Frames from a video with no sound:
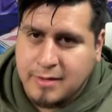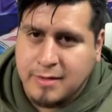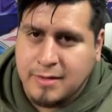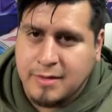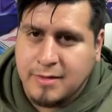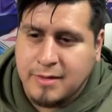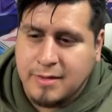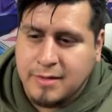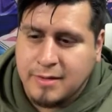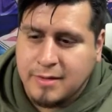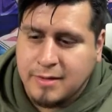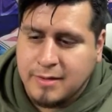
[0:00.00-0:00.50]

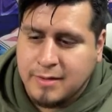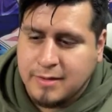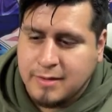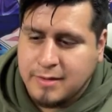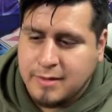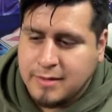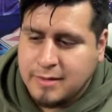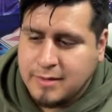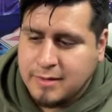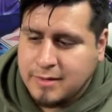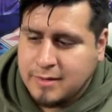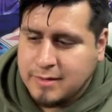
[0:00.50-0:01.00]

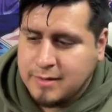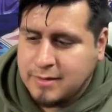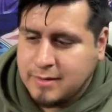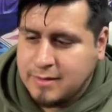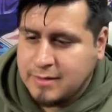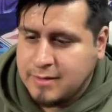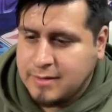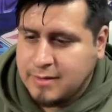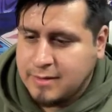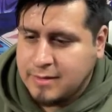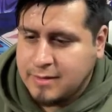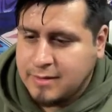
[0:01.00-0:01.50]

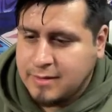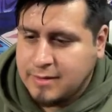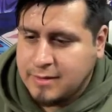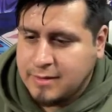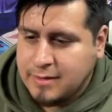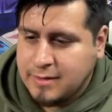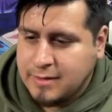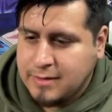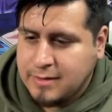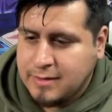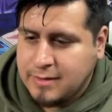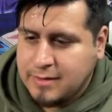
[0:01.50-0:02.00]

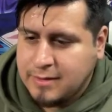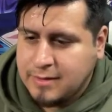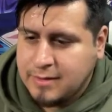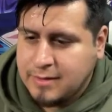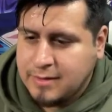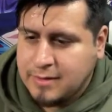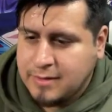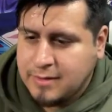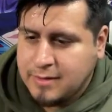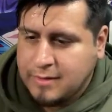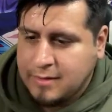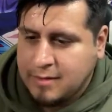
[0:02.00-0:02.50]

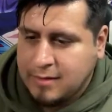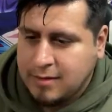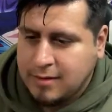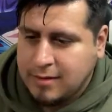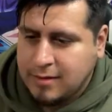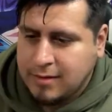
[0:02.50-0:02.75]
This person isn't speaking.